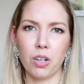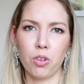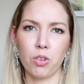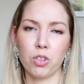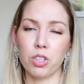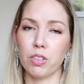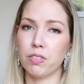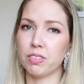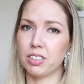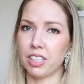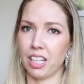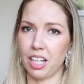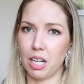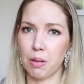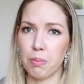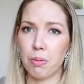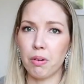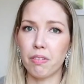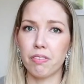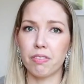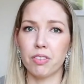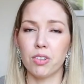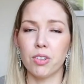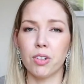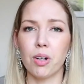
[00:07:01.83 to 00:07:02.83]
or you've done it
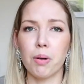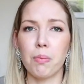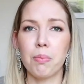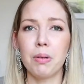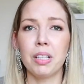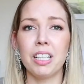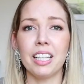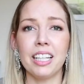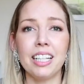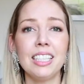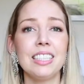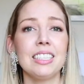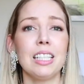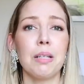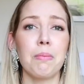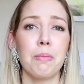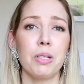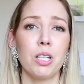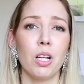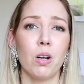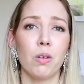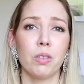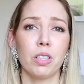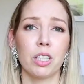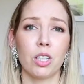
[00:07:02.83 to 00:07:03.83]
before, please let me
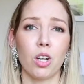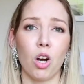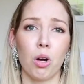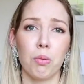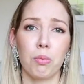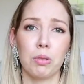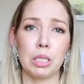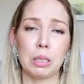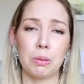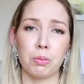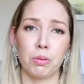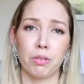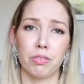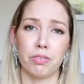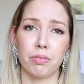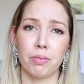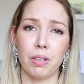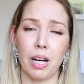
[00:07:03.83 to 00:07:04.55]
know in the comments below.